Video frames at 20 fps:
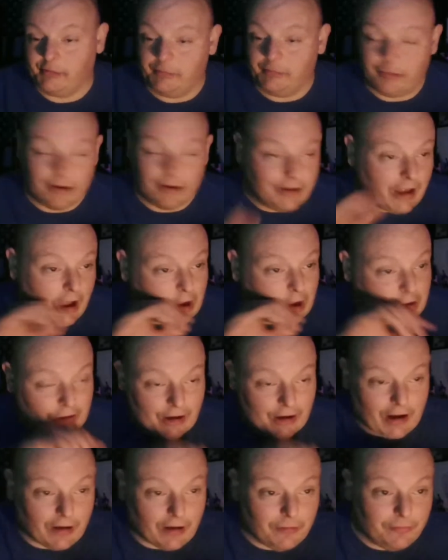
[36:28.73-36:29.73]
But yeah, so
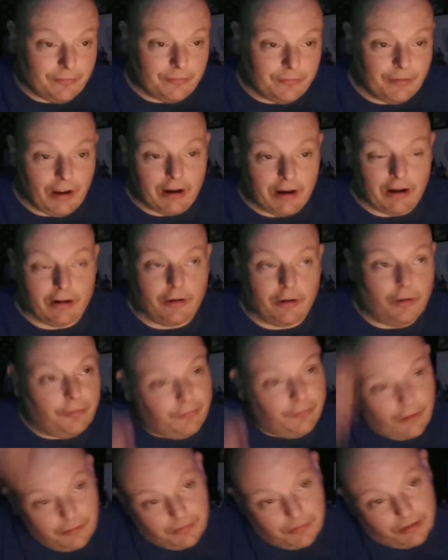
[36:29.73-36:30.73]
I got a
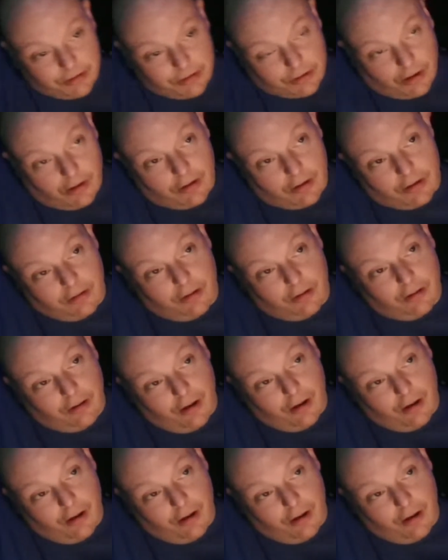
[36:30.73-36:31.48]
GoFundMe started.